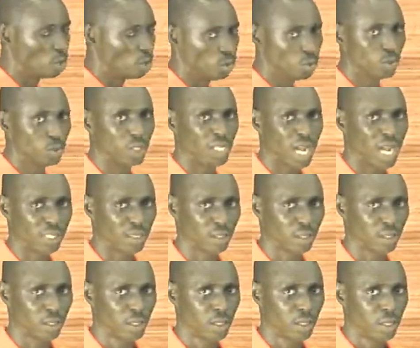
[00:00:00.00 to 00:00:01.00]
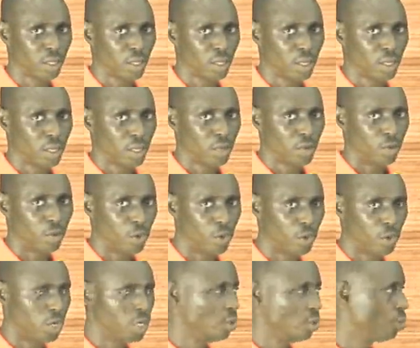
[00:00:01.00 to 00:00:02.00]
use that. We
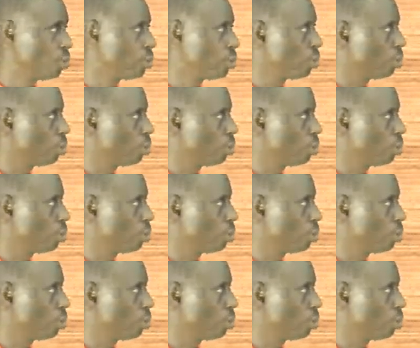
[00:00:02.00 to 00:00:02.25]
don't really use